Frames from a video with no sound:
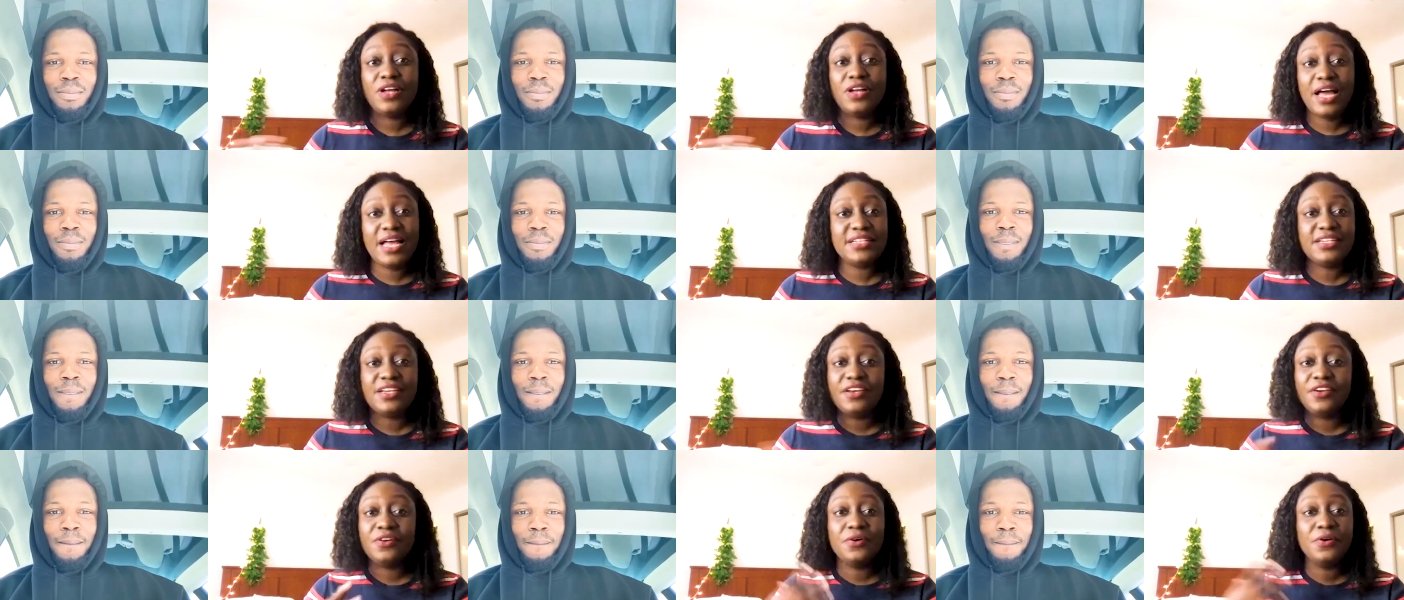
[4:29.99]

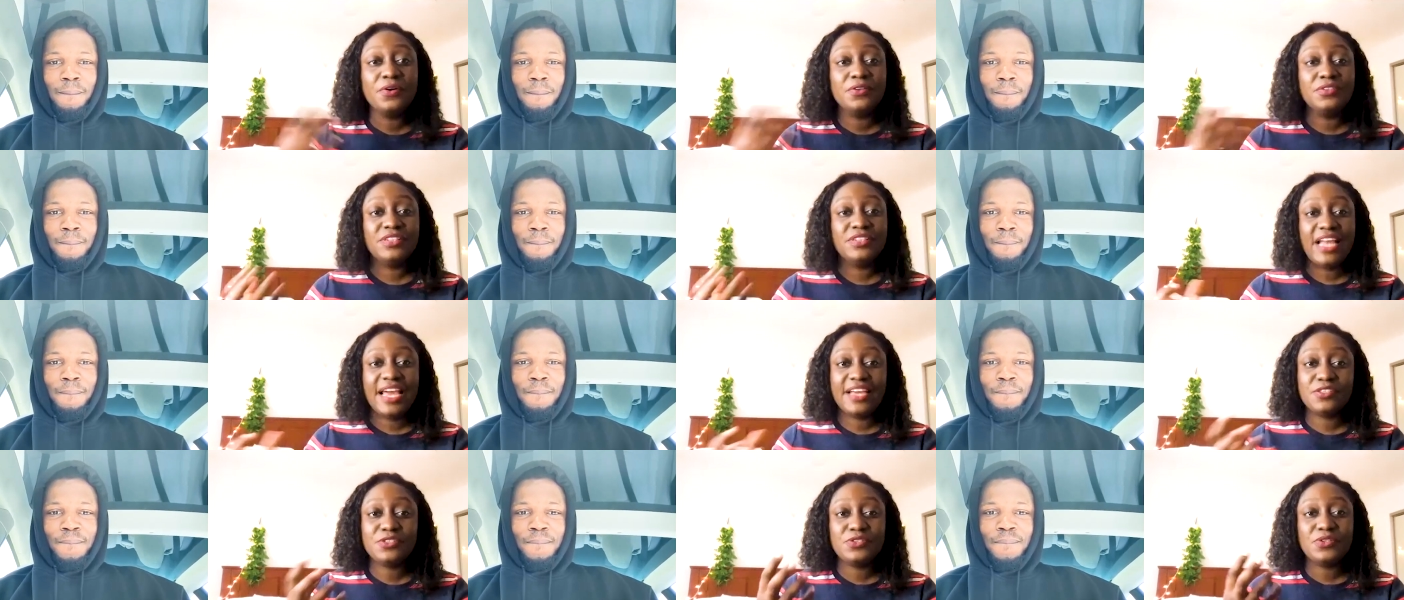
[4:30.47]
Speaker 1: Are they hmm. all
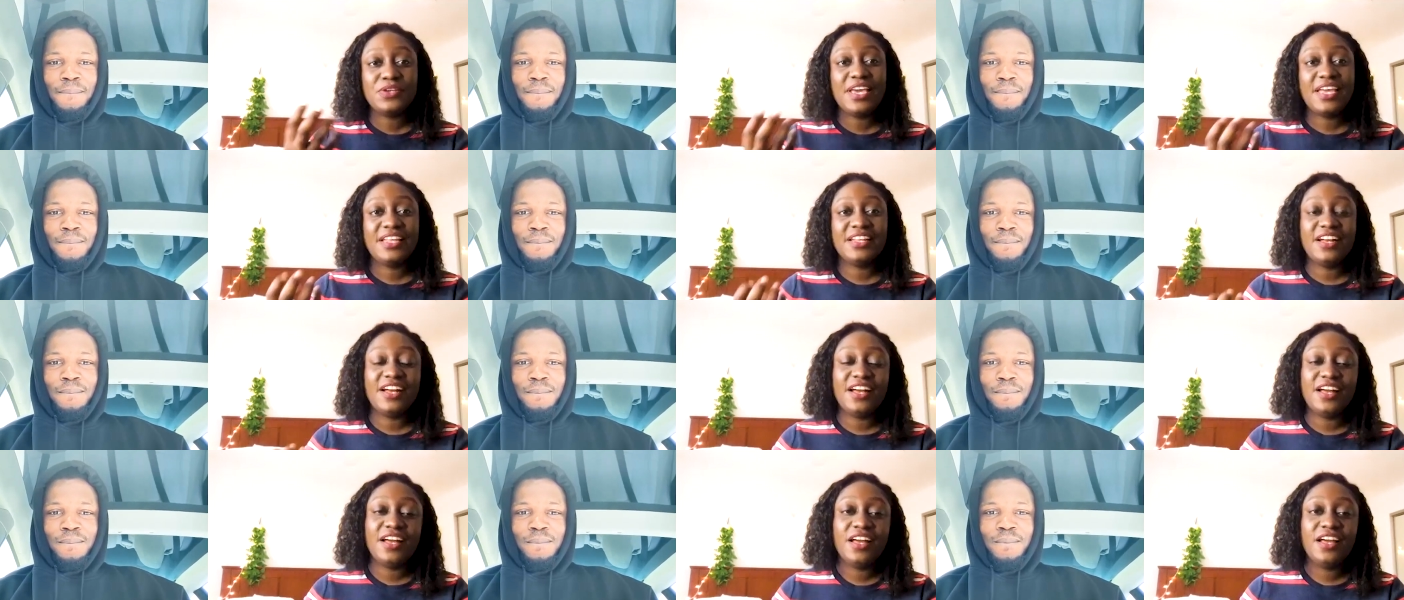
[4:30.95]
like
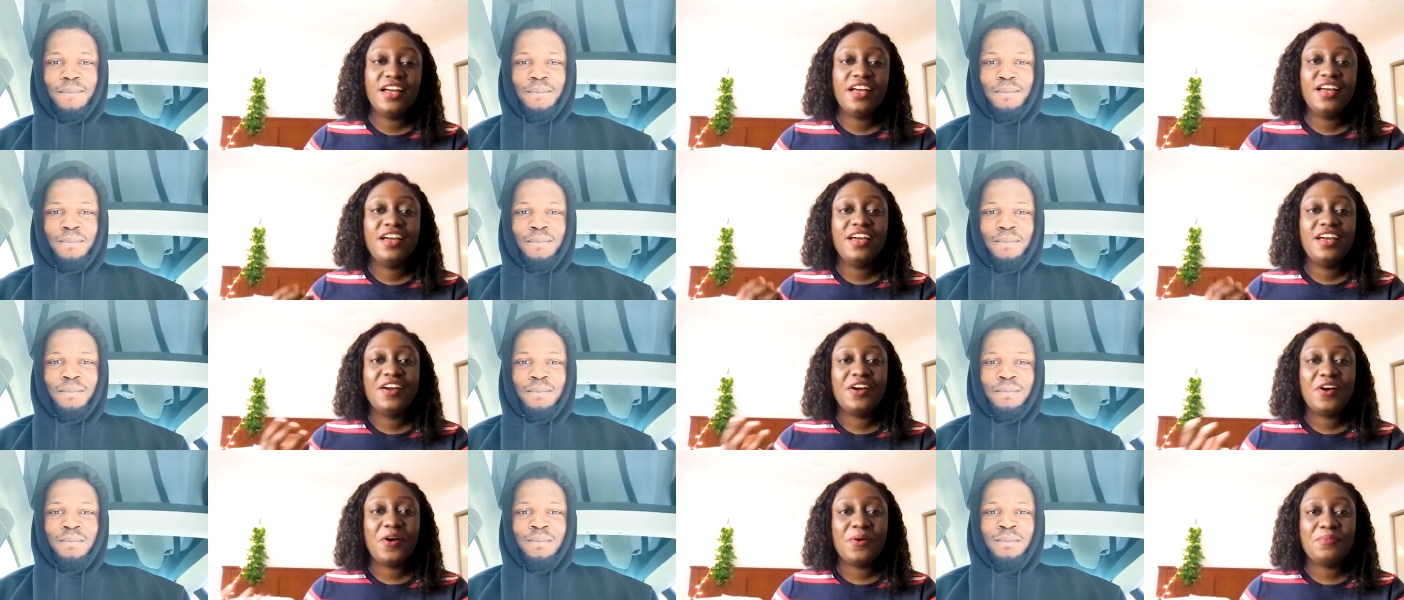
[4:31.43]
together?
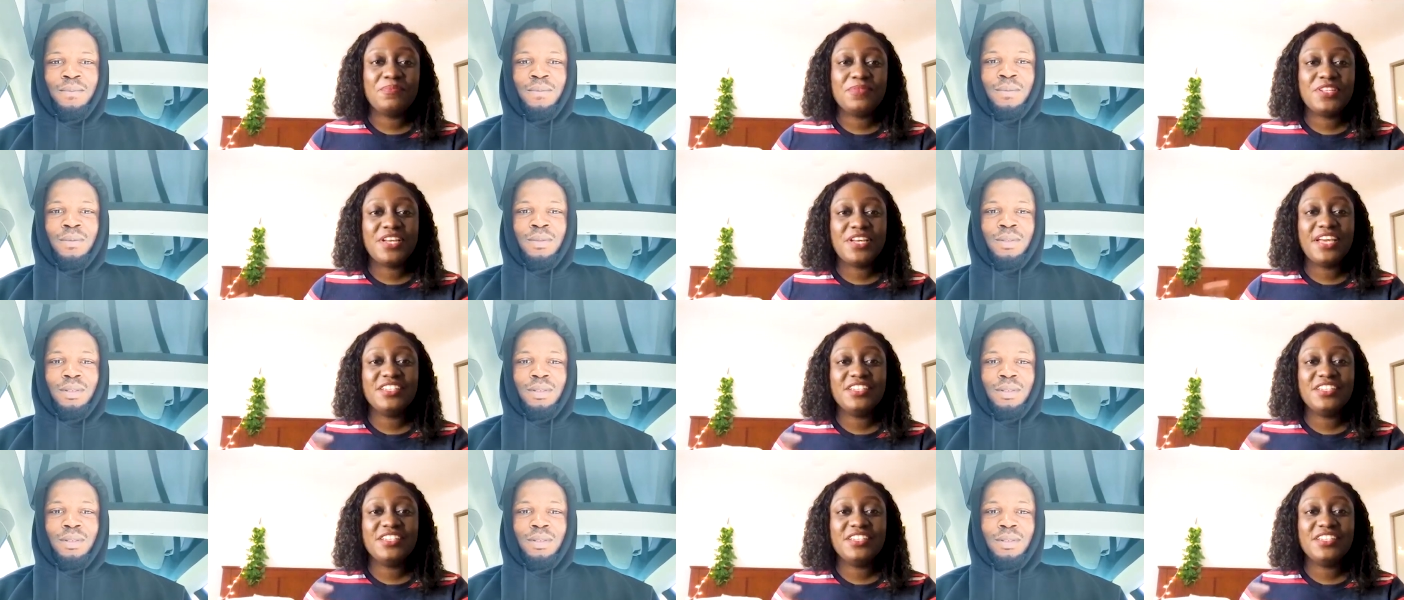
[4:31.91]
Computer